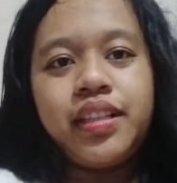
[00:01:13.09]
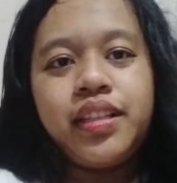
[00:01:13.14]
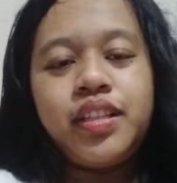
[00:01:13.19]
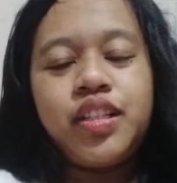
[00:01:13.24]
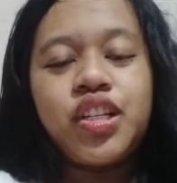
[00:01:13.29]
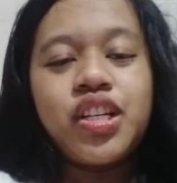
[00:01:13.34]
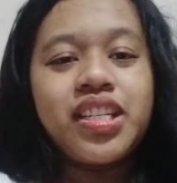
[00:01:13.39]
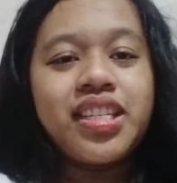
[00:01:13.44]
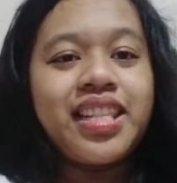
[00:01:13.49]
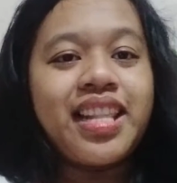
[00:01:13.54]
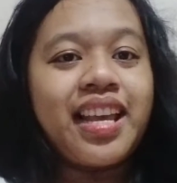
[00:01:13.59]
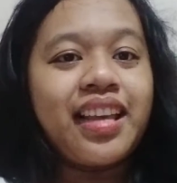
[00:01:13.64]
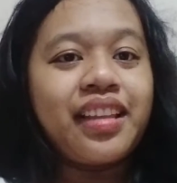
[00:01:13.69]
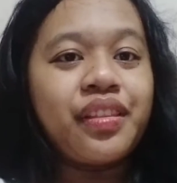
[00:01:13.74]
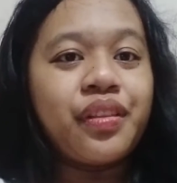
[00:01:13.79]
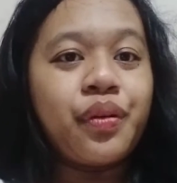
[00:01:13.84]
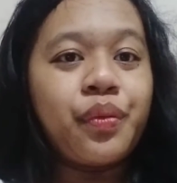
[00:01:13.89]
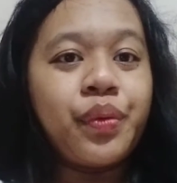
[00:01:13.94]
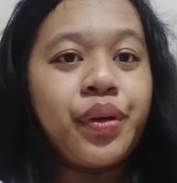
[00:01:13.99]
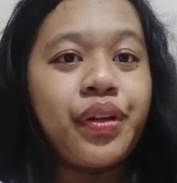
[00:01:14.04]
Just like
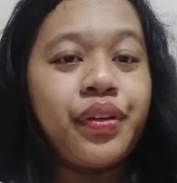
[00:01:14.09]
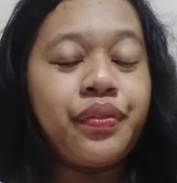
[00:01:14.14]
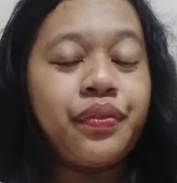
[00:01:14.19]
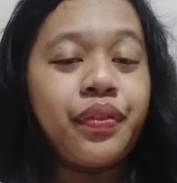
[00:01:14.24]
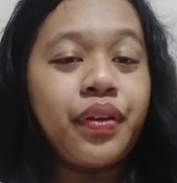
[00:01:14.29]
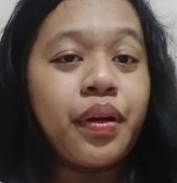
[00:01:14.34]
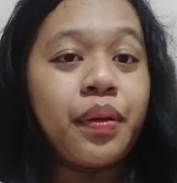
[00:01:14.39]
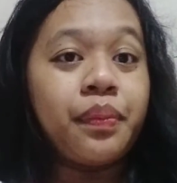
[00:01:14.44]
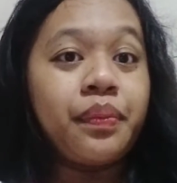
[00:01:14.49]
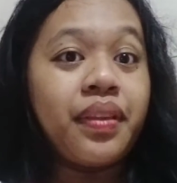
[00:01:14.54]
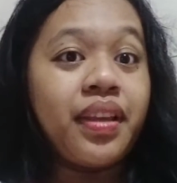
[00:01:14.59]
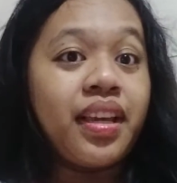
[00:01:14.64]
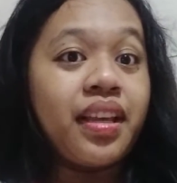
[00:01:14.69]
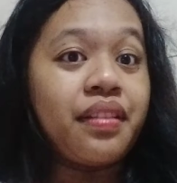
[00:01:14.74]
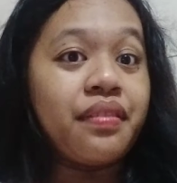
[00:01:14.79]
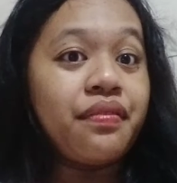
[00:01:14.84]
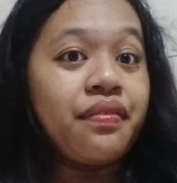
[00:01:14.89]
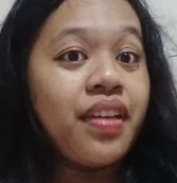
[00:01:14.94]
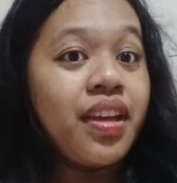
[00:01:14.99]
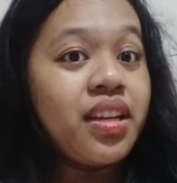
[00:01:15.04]
the word from the
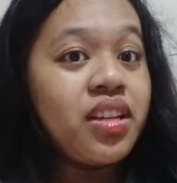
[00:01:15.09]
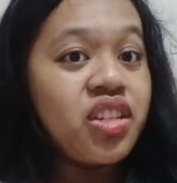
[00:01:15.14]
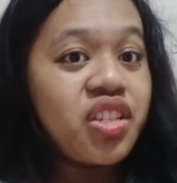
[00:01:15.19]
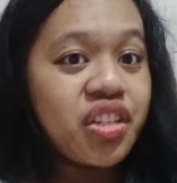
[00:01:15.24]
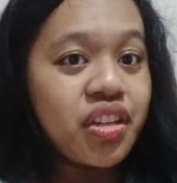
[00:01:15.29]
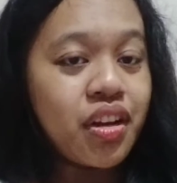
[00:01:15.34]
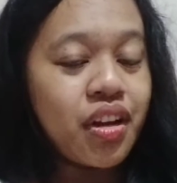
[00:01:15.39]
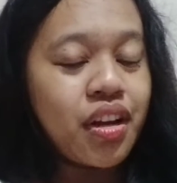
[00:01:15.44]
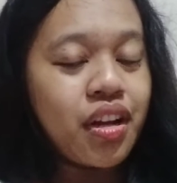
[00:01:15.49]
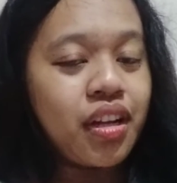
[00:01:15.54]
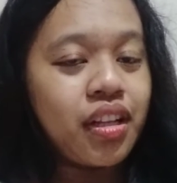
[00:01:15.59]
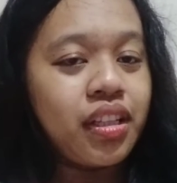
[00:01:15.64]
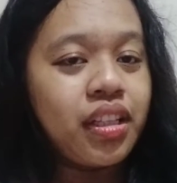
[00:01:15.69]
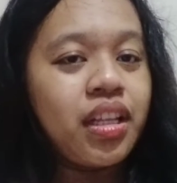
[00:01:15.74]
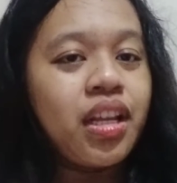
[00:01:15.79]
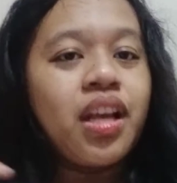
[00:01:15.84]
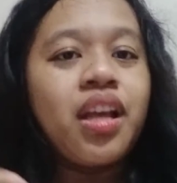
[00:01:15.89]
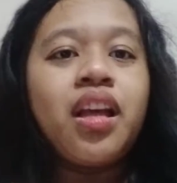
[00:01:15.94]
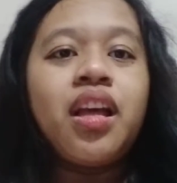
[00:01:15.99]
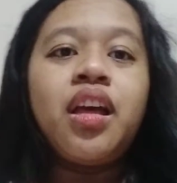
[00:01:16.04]
invention,
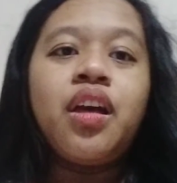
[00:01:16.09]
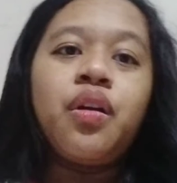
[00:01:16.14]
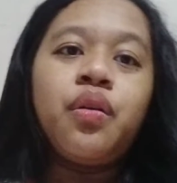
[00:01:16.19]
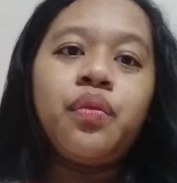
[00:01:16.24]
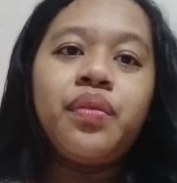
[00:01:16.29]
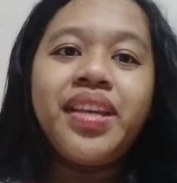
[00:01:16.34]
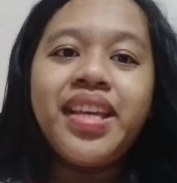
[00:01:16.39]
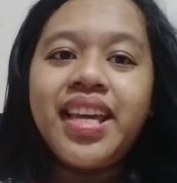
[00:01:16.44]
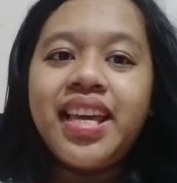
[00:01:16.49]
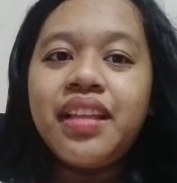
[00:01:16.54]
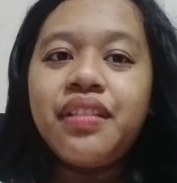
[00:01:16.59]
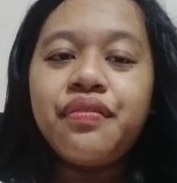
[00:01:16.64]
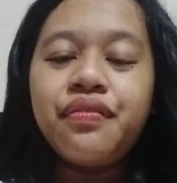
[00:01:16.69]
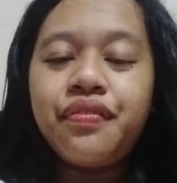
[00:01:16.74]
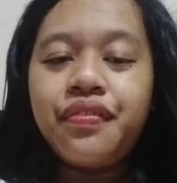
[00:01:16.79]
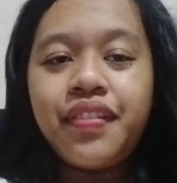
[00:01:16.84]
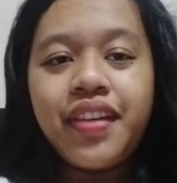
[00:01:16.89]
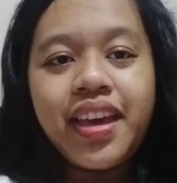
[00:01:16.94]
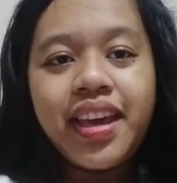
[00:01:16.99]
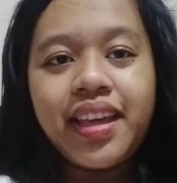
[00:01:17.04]
we
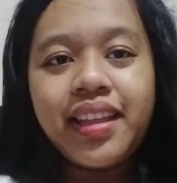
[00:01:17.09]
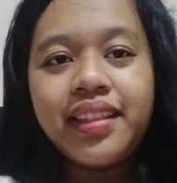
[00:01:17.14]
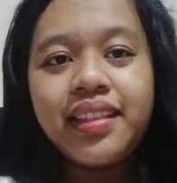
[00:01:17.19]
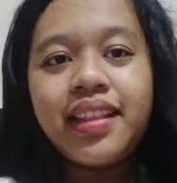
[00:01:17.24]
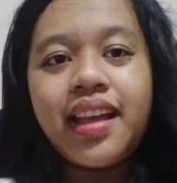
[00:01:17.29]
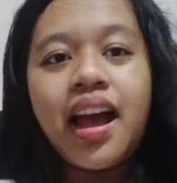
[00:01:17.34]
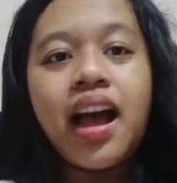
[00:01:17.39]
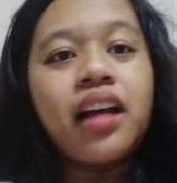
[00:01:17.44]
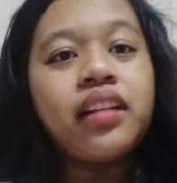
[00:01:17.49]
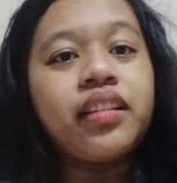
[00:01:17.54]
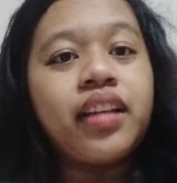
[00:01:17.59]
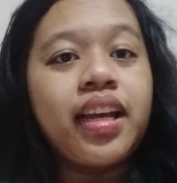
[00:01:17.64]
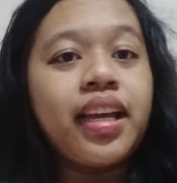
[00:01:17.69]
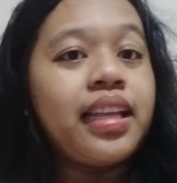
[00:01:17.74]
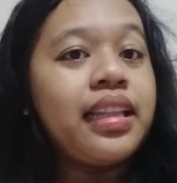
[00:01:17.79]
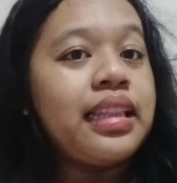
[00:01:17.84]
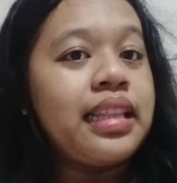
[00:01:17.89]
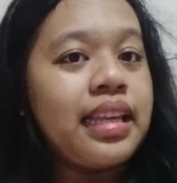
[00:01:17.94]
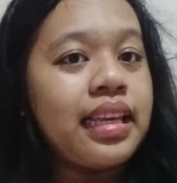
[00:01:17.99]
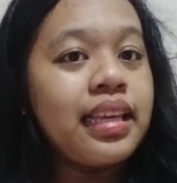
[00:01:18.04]
invent an
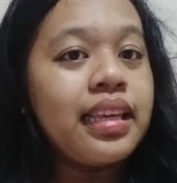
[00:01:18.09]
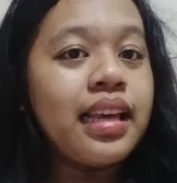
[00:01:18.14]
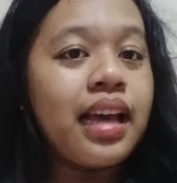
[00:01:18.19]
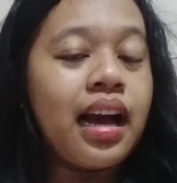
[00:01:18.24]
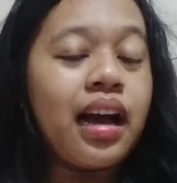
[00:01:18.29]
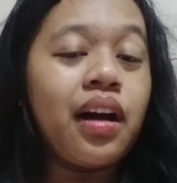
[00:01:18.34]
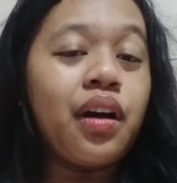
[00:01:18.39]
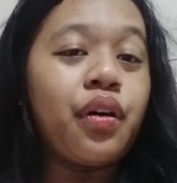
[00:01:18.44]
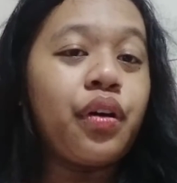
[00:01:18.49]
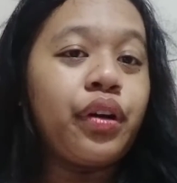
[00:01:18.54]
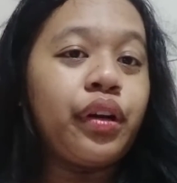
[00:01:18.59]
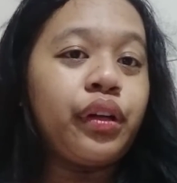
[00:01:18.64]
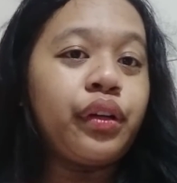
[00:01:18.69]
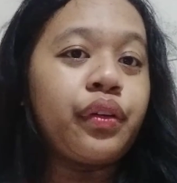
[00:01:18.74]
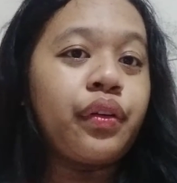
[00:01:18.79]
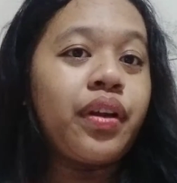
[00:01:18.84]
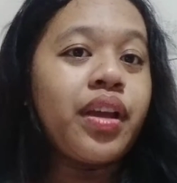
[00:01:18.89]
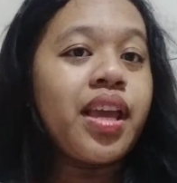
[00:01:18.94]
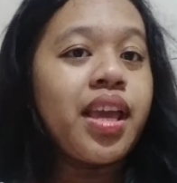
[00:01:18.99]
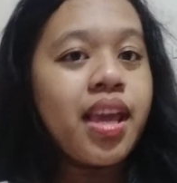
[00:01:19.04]
idea or
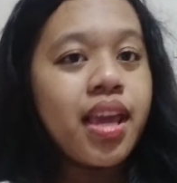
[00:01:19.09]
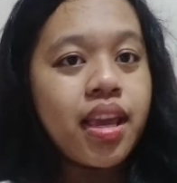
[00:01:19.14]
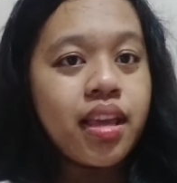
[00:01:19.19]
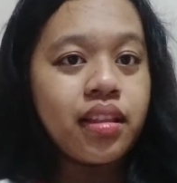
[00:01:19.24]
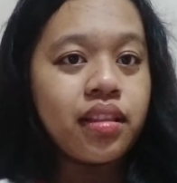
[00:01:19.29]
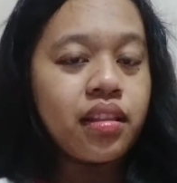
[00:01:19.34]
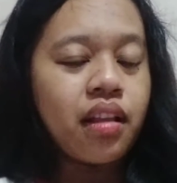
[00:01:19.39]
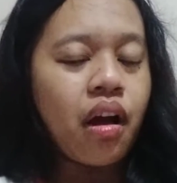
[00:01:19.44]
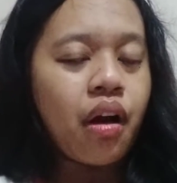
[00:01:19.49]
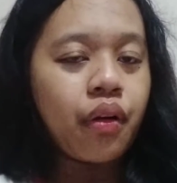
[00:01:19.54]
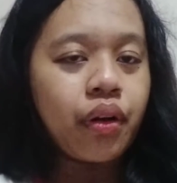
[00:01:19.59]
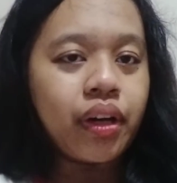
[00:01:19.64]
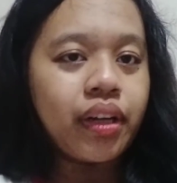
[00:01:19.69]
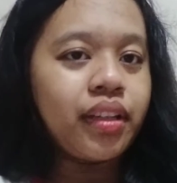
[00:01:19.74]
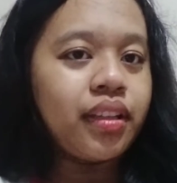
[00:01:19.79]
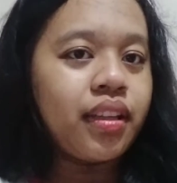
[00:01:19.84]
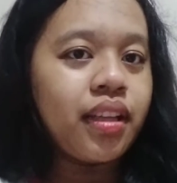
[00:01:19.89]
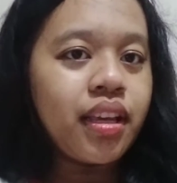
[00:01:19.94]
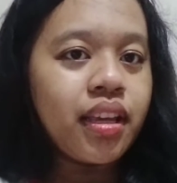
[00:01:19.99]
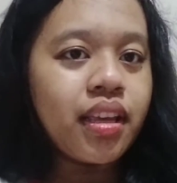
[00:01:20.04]
create our
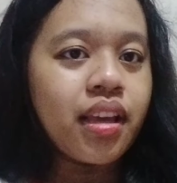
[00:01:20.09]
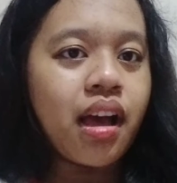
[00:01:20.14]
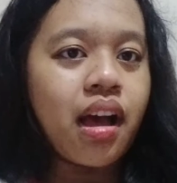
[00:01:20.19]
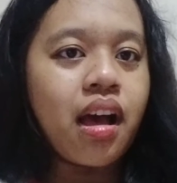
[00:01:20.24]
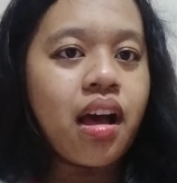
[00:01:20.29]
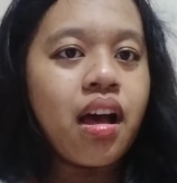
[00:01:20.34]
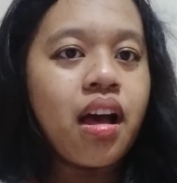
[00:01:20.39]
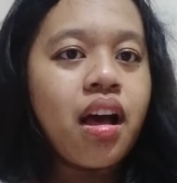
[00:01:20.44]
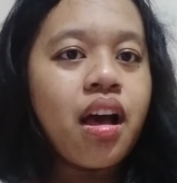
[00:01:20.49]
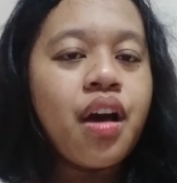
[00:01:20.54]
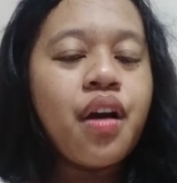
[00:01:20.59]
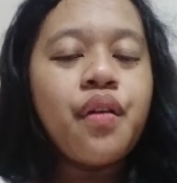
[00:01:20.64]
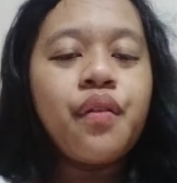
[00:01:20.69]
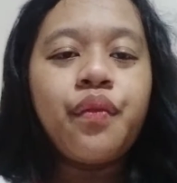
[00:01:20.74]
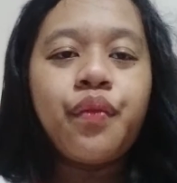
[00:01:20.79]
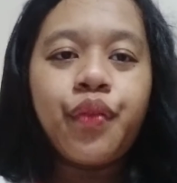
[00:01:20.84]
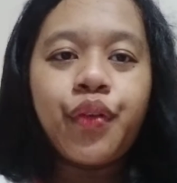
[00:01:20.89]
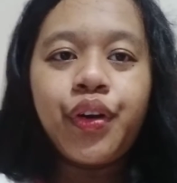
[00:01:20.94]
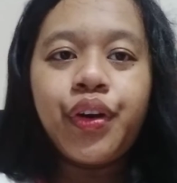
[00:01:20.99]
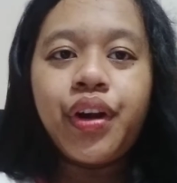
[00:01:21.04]
idea
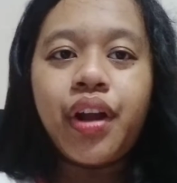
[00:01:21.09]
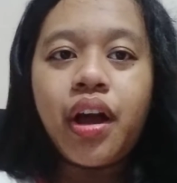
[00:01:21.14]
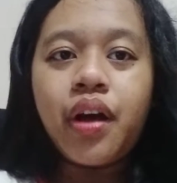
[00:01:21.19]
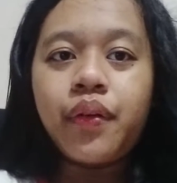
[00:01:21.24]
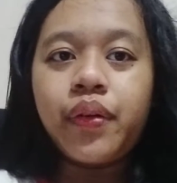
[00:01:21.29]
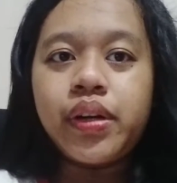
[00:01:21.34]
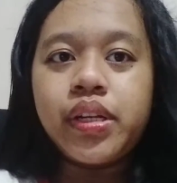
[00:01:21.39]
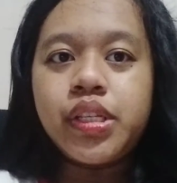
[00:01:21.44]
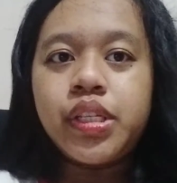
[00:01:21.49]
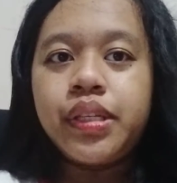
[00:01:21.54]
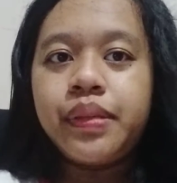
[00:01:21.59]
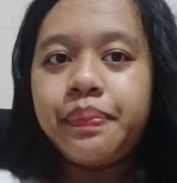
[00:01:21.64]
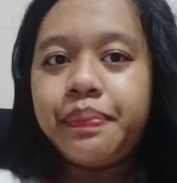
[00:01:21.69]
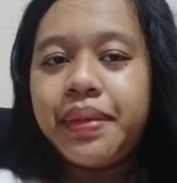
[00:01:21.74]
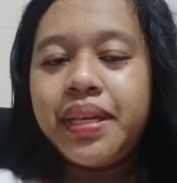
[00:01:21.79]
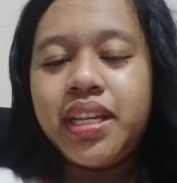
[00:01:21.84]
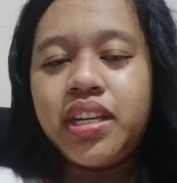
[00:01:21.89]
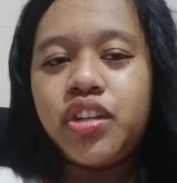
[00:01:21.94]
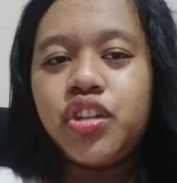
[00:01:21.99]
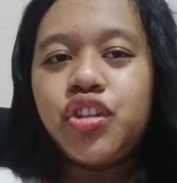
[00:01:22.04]
for our
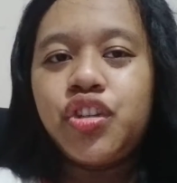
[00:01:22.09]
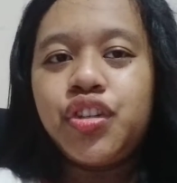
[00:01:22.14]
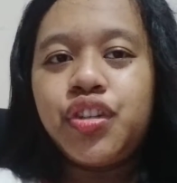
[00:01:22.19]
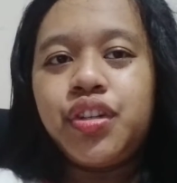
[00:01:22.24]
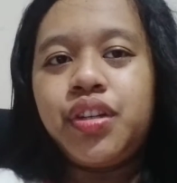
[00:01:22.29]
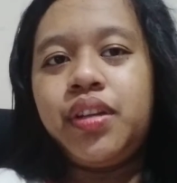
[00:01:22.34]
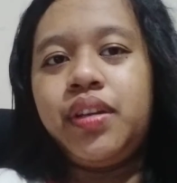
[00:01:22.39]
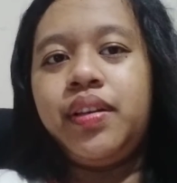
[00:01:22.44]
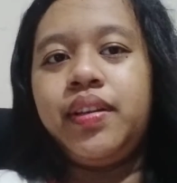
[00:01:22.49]
speech.